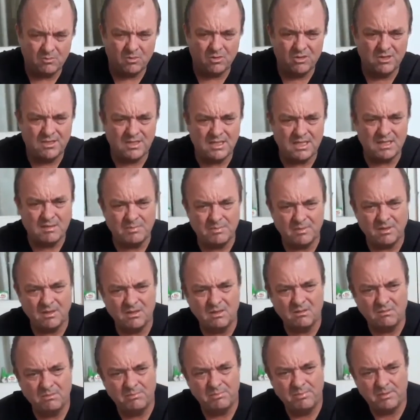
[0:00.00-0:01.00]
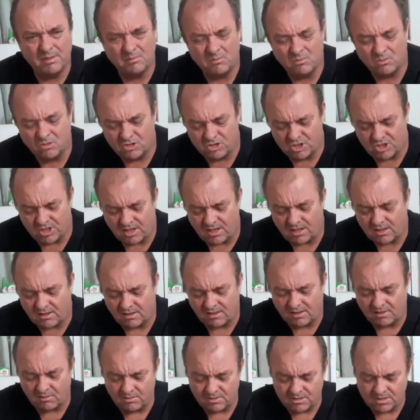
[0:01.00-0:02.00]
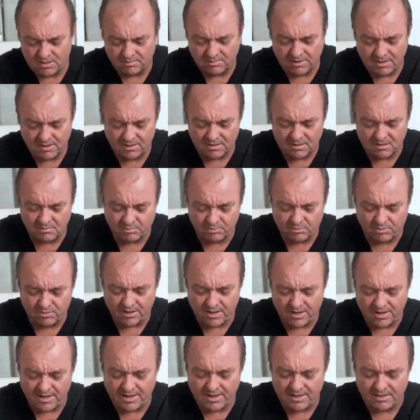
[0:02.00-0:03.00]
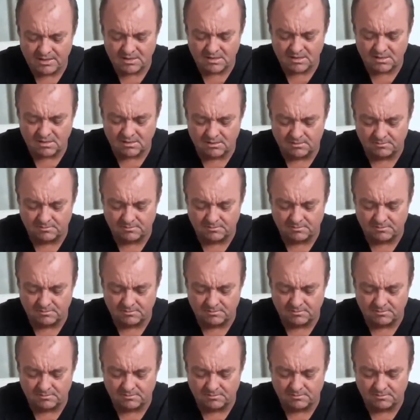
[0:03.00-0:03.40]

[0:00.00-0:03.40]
deep, a little bit more chocolatey, which I'm kind of surprised